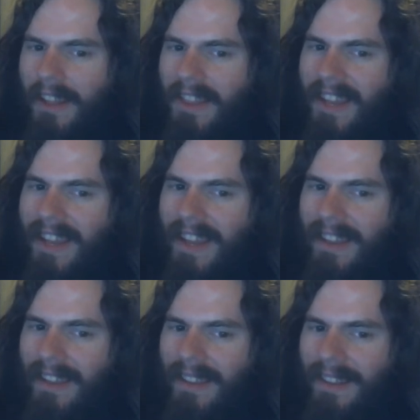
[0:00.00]

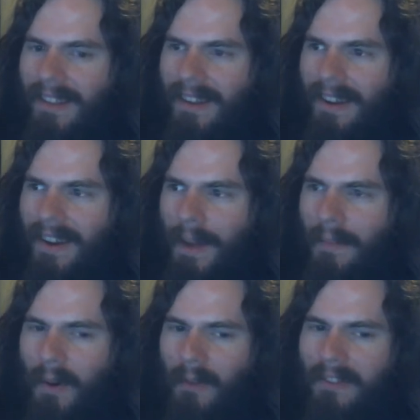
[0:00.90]
the uh, I
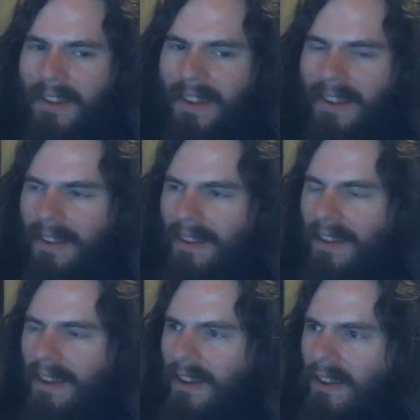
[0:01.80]
posted
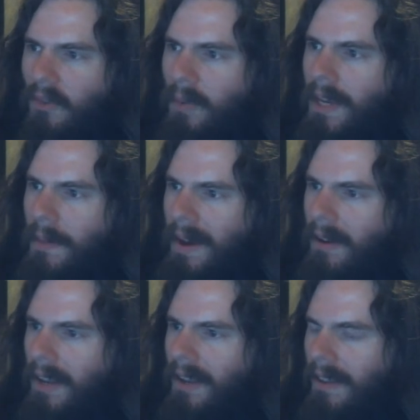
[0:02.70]
a, a, tweet
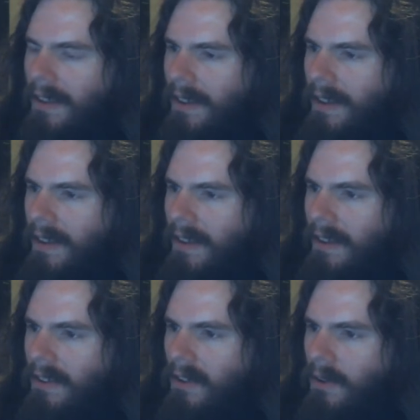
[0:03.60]
about it
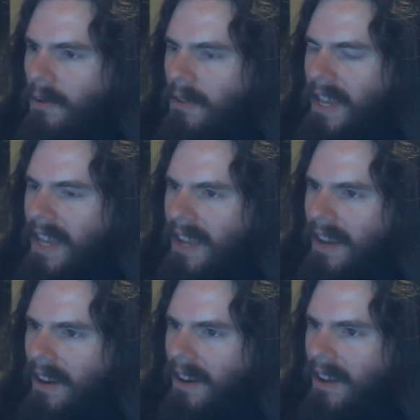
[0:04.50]
to the
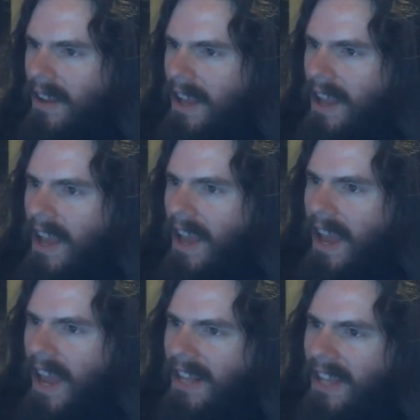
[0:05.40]
uh,
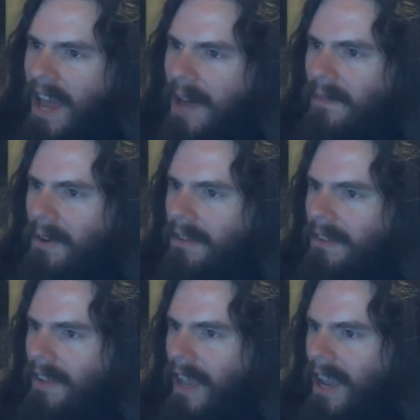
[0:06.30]
ANCAP
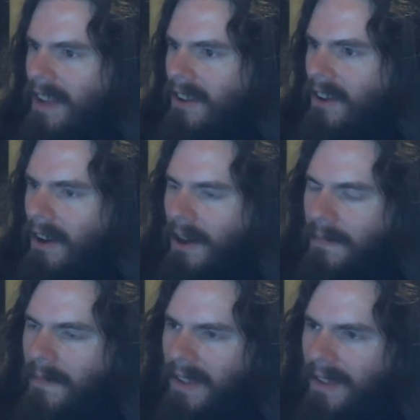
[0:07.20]
versus
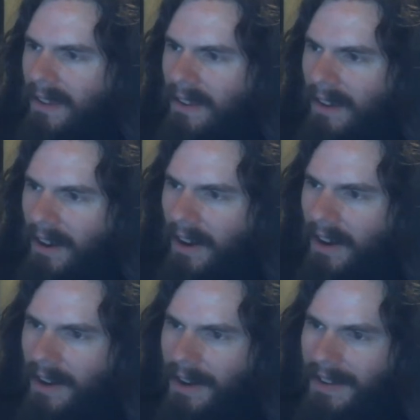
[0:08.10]
ANCOM
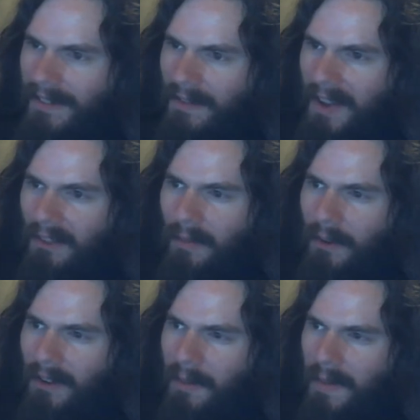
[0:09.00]
uh,
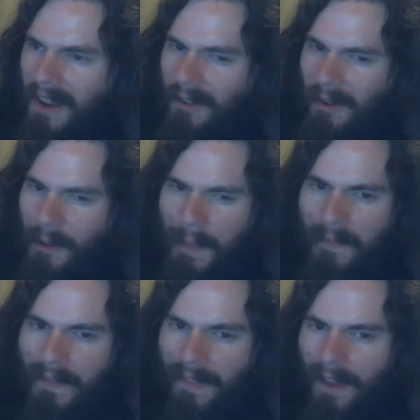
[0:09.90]
Facebook debate group.
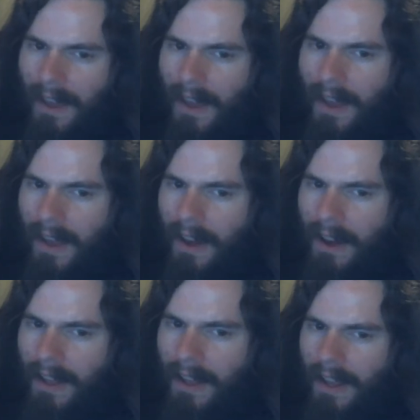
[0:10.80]

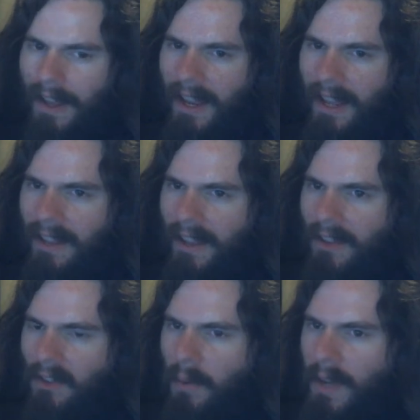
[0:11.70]
Uh, and
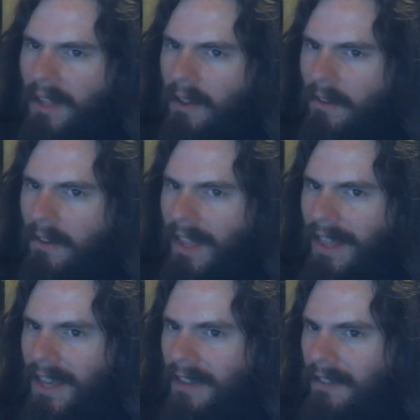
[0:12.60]
and the tweet looks
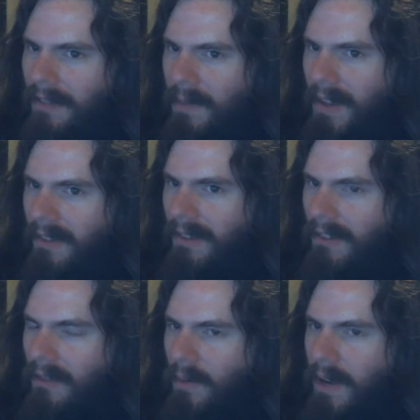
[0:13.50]
like this because
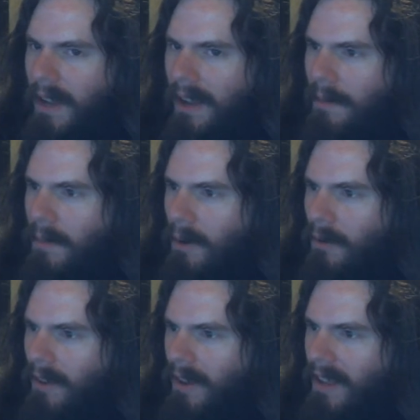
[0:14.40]
this is what I, I
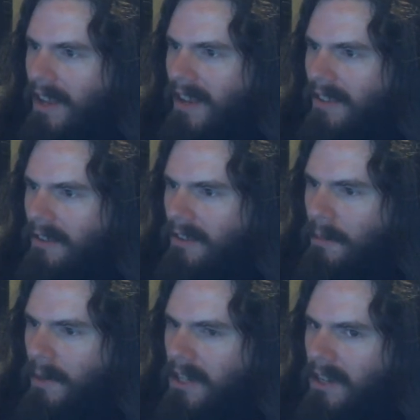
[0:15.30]
posted. It's just
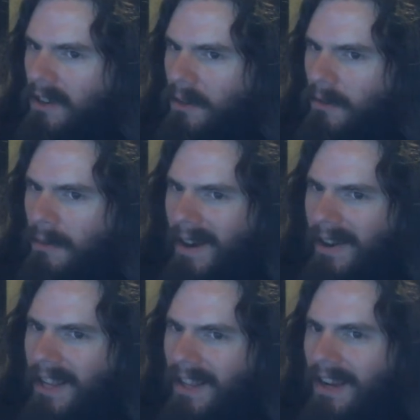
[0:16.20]
a bunch of news
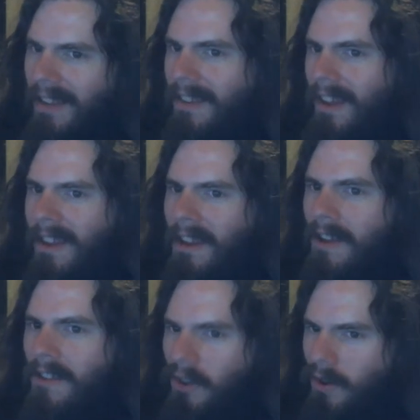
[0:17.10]
about it, and then I said
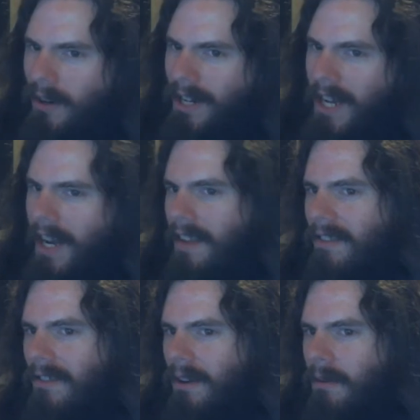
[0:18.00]
the Georgia
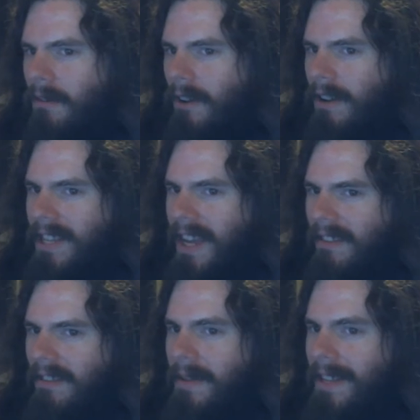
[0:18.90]
Guidestones are a
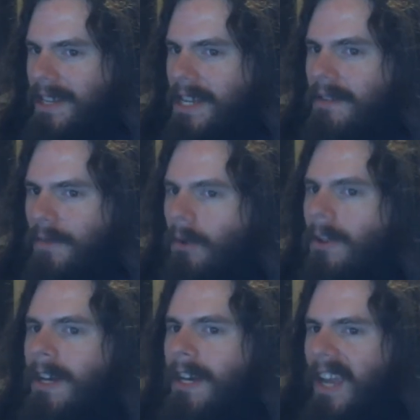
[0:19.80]
testament to
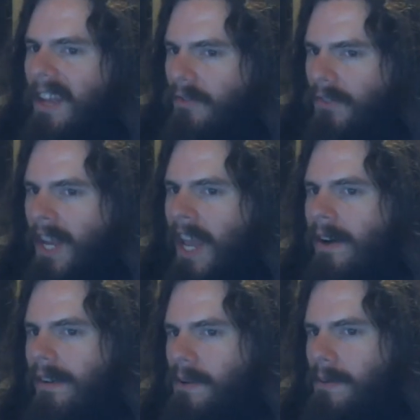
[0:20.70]
evil. It's funny
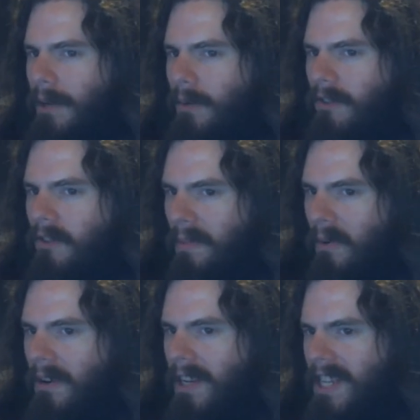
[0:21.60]
how everybody was
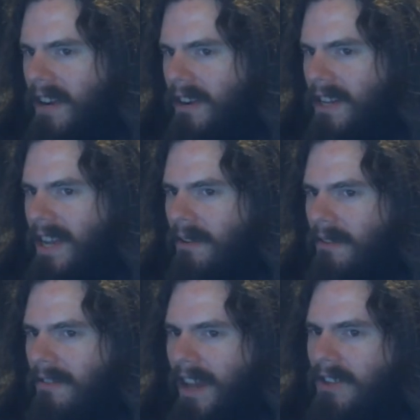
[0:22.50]
supporting tearing down
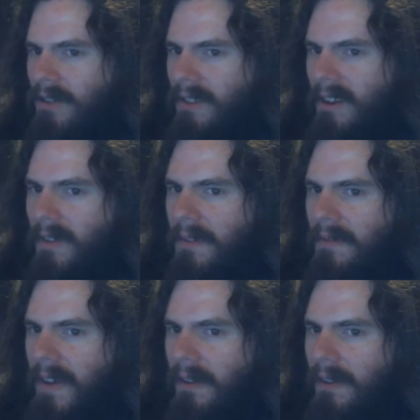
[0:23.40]
statues of
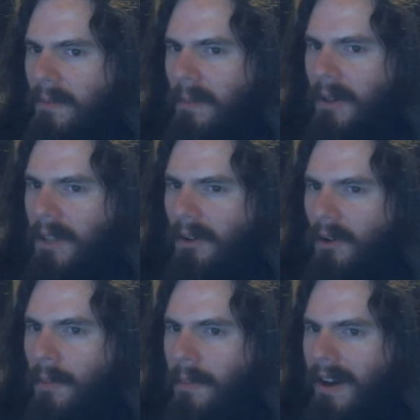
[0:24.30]
Confederates, but a
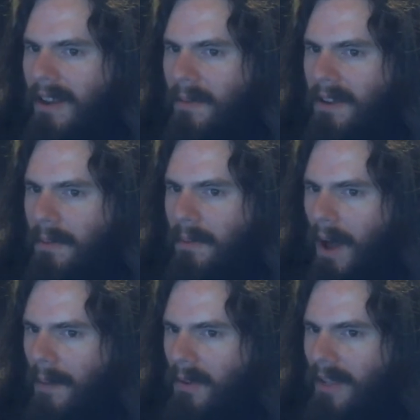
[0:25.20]
literal monument to
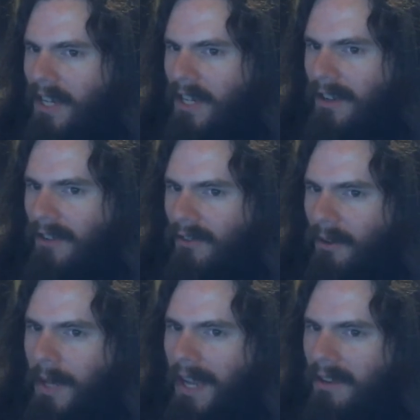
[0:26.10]
population
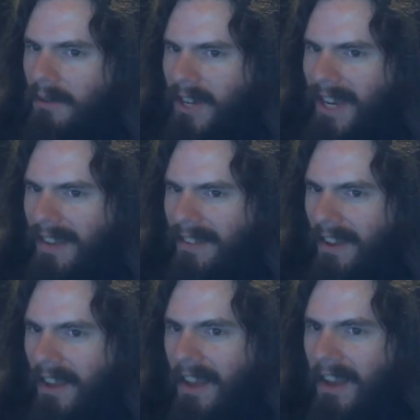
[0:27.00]
control and
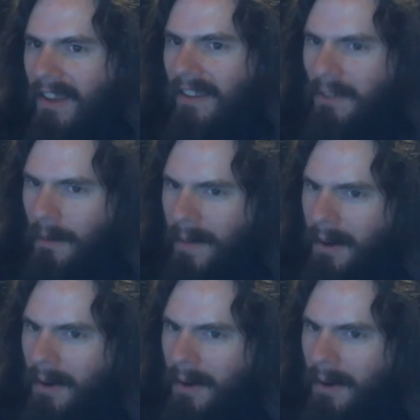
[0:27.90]
eugenics is somehow